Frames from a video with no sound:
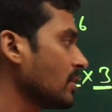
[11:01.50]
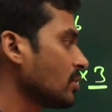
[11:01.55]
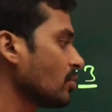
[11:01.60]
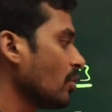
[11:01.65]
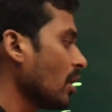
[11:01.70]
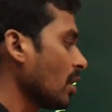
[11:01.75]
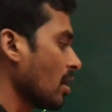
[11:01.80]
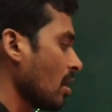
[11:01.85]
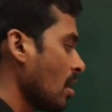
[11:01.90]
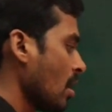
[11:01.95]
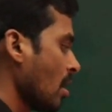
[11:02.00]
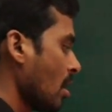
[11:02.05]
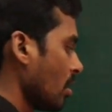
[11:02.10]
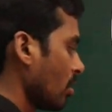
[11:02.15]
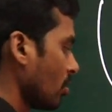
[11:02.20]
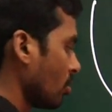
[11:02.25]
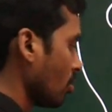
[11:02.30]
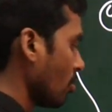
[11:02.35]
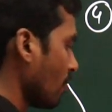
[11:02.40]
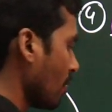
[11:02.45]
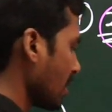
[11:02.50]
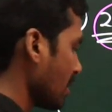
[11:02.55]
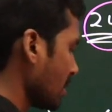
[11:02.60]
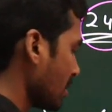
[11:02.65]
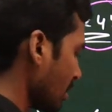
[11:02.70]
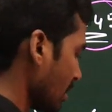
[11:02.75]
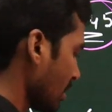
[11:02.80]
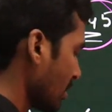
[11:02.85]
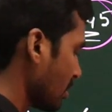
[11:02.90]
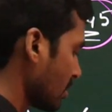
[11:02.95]
is what?
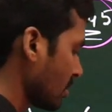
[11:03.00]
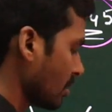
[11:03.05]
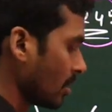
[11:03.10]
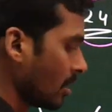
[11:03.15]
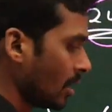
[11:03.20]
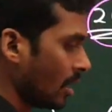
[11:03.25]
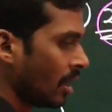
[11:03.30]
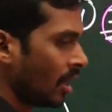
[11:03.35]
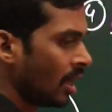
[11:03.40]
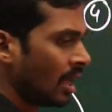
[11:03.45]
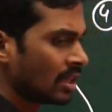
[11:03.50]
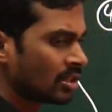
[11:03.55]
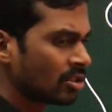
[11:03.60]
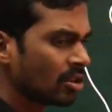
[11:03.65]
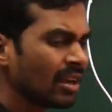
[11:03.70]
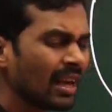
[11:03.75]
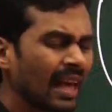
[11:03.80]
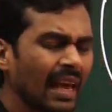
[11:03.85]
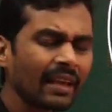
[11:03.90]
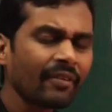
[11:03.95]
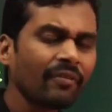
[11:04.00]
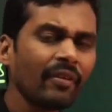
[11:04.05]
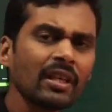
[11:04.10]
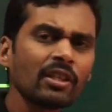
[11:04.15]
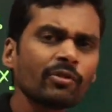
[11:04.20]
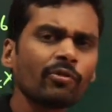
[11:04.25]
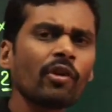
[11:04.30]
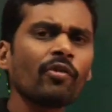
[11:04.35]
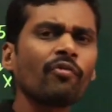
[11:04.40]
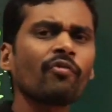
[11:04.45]
216. So
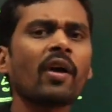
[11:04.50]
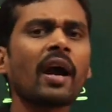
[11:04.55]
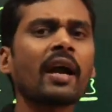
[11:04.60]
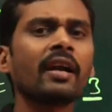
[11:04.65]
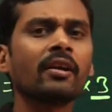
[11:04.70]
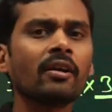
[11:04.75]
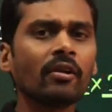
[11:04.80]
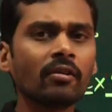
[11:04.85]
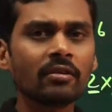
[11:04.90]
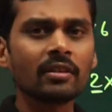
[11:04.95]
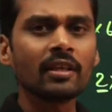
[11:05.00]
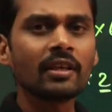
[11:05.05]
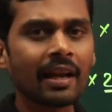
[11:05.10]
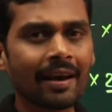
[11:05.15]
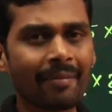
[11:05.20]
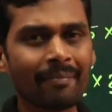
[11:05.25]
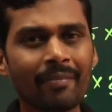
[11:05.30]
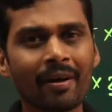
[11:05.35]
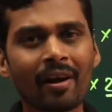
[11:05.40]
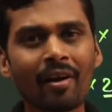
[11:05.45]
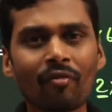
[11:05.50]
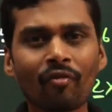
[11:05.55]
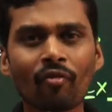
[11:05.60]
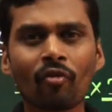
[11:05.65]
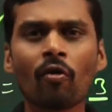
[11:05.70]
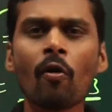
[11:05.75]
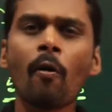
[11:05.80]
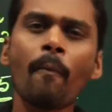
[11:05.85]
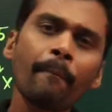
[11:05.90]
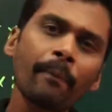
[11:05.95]
likewise we find out the number
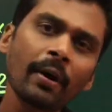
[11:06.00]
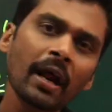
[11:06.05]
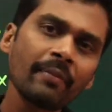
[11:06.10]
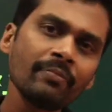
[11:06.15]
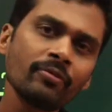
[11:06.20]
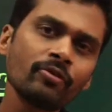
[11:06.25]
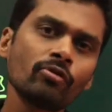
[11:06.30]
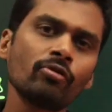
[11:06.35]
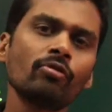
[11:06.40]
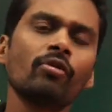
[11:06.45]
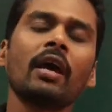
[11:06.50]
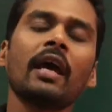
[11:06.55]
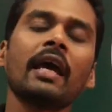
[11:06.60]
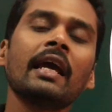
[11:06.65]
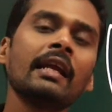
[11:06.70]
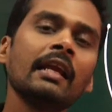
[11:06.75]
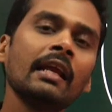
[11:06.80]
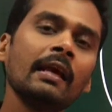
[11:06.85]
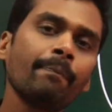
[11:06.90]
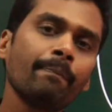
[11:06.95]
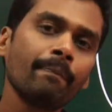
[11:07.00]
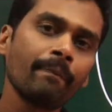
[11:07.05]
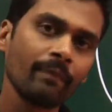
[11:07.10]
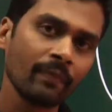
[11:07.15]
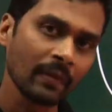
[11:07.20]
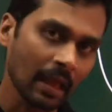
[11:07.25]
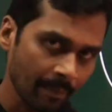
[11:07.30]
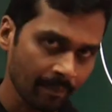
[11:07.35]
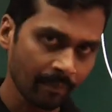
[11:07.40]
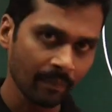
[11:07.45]
of co-primes to any
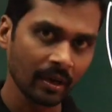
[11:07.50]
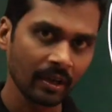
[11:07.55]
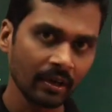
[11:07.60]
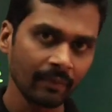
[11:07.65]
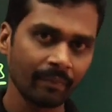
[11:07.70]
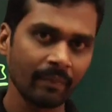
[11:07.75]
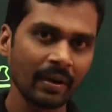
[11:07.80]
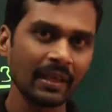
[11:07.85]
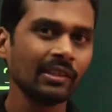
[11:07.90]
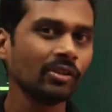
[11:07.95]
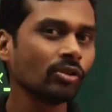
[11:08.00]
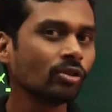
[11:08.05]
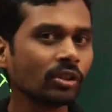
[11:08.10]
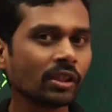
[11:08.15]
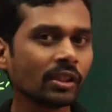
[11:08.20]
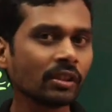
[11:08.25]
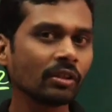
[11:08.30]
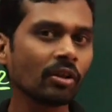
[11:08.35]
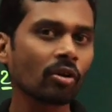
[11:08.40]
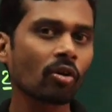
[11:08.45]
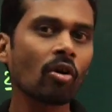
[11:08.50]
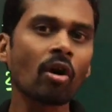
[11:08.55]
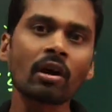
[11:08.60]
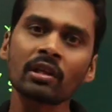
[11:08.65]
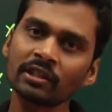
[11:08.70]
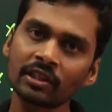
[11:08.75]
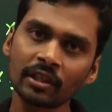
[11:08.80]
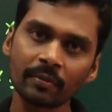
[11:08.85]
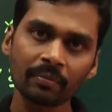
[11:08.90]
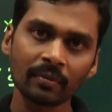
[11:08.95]
number by using the
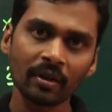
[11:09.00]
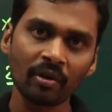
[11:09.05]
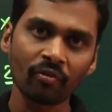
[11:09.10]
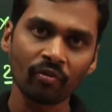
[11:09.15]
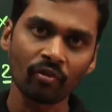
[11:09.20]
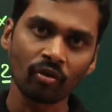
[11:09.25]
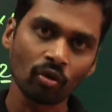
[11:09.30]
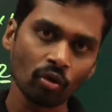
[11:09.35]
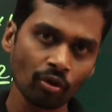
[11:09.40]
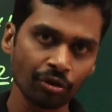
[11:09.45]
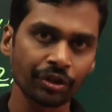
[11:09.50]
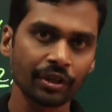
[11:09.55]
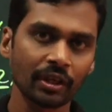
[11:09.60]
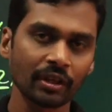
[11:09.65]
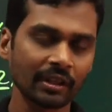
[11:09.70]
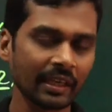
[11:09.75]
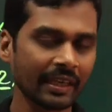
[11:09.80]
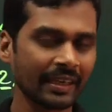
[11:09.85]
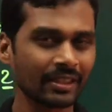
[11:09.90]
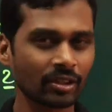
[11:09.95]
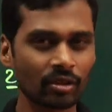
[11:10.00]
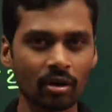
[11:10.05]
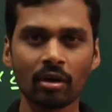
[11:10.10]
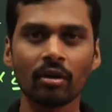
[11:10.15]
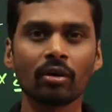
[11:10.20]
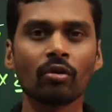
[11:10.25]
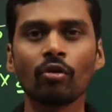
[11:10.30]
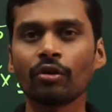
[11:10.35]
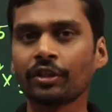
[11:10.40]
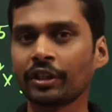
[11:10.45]
concept of Totient, that is
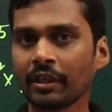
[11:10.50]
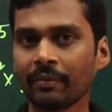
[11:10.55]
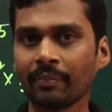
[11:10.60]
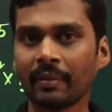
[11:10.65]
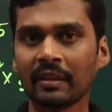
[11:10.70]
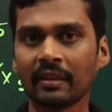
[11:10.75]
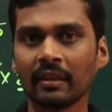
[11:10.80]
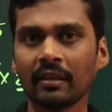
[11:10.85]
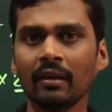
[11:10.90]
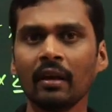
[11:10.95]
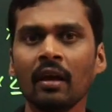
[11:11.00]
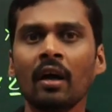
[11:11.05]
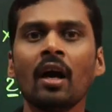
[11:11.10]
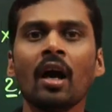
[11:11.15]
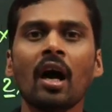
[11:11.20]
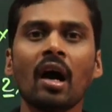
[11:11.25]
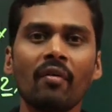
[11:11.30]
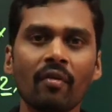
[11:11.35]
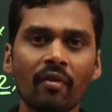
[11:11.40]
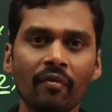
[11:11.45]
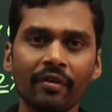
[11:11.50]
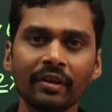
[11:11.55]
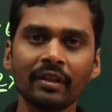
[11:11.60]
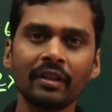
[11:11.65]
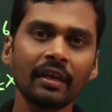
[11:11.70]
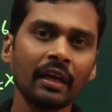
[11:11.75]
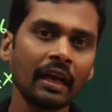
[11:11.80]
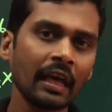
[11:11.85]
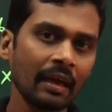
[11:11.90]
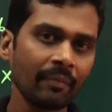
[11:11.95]
called Totient method. However,
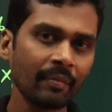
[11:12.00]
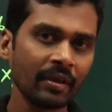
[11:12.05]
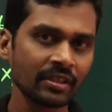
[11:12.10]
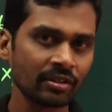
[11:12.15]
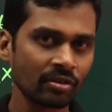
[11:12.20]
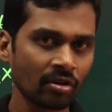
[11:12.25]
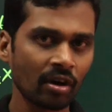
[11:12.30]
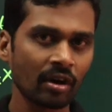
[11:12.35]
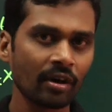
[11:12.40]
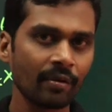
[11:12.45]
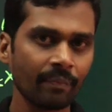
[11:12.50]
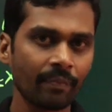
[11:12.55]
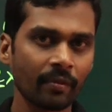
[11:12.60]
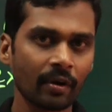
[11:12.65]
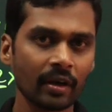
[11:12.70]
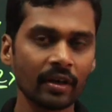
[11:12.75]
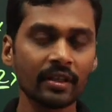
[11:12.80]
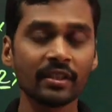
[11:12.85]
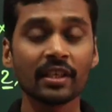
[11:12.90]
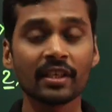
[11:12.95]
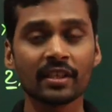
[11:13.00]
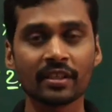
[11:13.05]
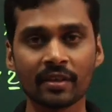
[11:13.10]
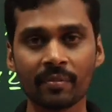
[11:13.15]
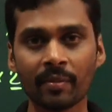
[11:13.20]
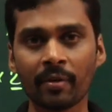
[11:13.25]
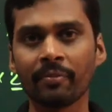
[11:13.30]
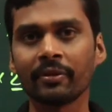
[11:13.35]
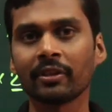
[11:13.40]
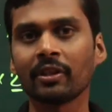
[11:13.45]
the name is not important, just
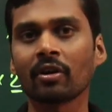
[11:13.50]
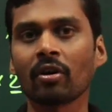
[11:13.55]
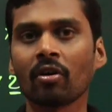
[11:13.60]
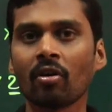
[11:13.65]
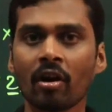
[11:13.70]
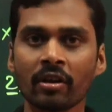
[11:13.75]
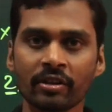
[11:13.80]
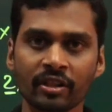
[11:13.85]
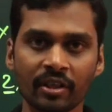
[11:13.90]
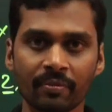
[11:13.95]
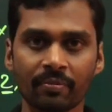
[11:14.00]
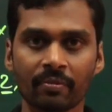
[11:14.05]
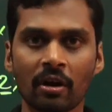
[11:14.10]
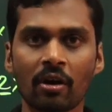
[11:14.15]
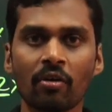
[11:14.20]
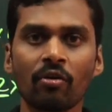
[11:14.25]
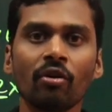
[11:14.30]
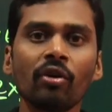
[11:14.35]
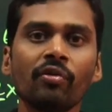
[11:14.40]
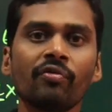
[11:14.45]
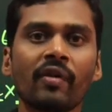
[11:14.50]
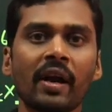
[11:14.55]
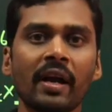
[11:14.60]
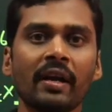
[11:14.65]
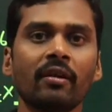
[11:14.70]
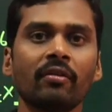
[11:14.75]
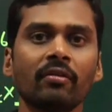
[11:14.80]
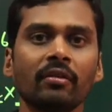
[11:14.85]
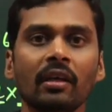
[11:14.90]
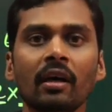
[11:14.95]
remember the concept. How do you
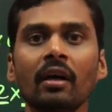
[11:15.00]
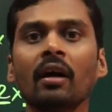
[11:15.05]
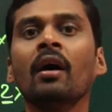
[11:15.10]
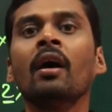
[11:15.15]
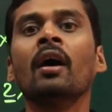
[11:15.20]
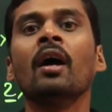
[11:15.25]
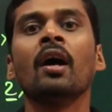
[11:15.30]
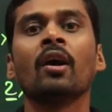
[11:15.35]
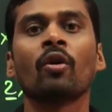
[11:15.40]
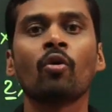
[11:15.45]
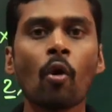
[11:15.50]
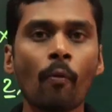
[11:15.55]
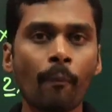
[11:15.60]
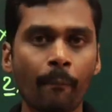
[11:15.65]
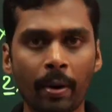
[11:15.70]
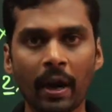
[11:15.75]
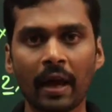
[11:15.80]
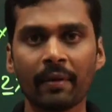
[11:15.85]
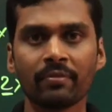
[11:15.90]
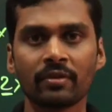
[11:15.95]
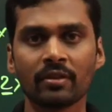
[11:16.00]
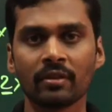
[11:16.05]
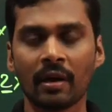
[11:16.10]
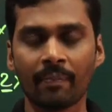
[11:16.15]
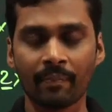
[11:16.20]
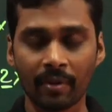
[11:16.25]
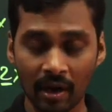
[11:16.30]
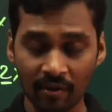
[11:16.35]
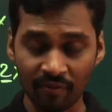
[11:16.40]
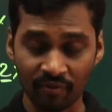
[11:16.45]
find out the co-primes,
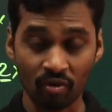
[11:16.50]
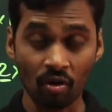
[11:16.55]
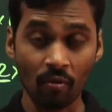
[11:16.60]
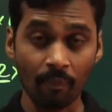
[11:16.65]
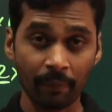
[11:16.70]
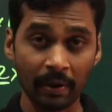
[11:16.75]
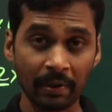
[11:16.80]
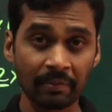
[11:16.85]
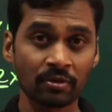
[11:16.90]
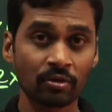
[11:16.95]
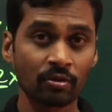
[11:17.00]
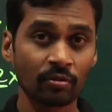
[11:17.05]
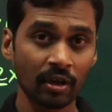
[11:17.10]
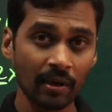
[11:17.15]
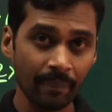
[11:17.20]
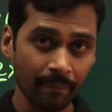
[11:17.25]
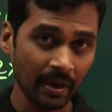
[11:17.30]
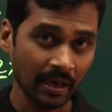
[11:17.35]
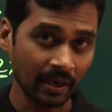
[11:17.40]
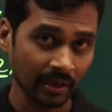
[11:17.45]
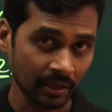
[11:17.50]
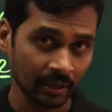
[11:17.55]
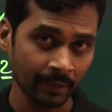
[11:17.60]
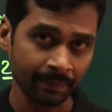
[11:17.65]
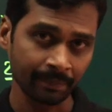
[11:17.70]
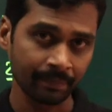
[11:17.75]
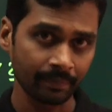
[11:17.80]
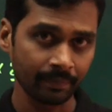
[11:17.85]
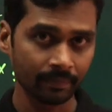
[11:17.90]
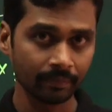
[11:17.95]
number of co-primes to a
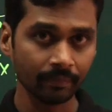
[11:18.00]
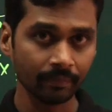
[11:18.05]
particular